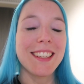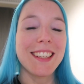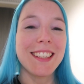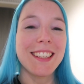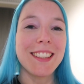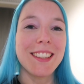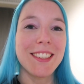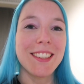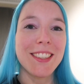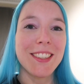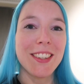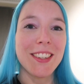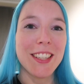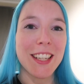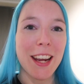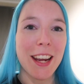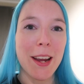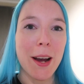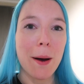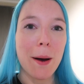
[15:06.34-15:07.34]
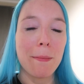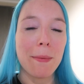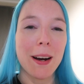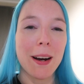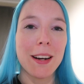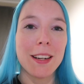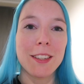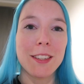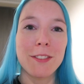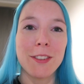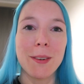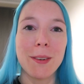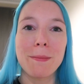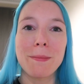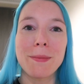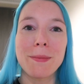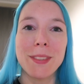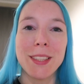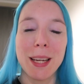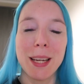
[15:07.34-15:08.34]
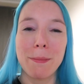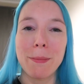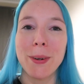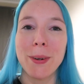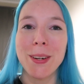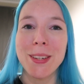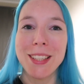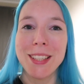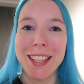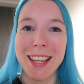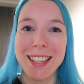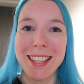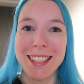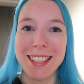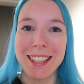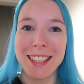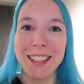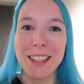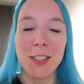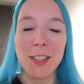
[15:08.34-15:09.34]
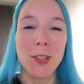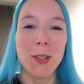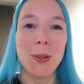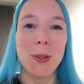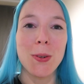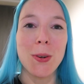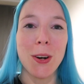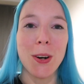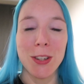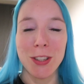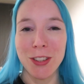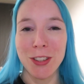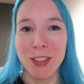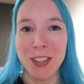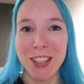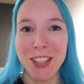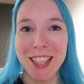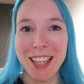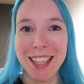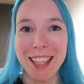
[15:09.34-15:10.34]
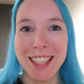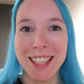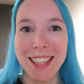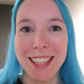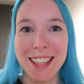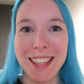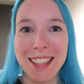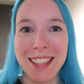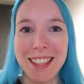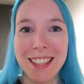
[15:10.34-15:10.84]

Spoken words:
you can use your JR pass from Sapporo station to Otaru station.